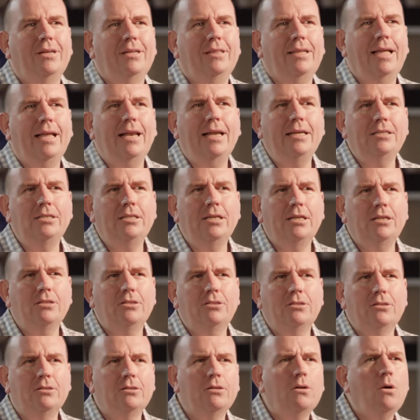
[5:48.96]
They're listening
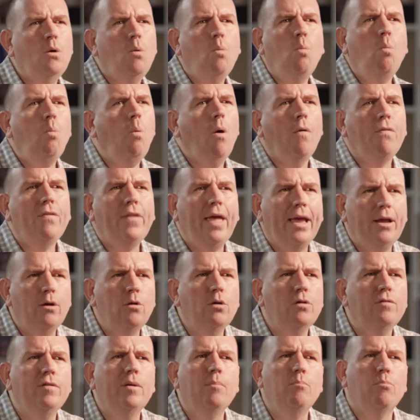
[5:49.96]
to what they
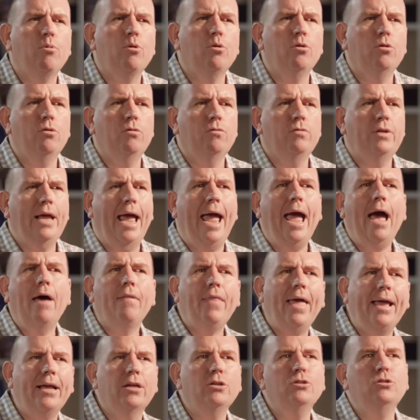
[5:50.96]
could have improved, how
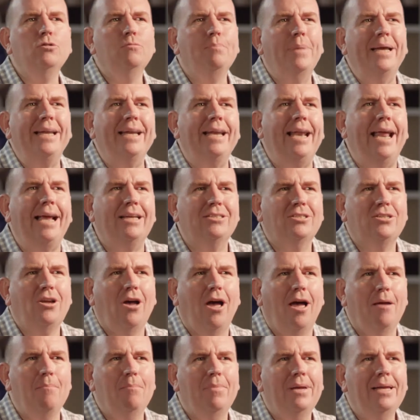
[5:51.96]
they can do better next
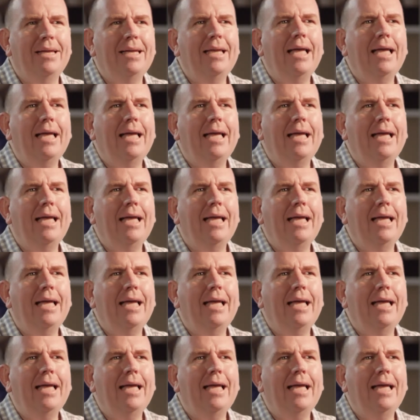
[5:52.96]
time.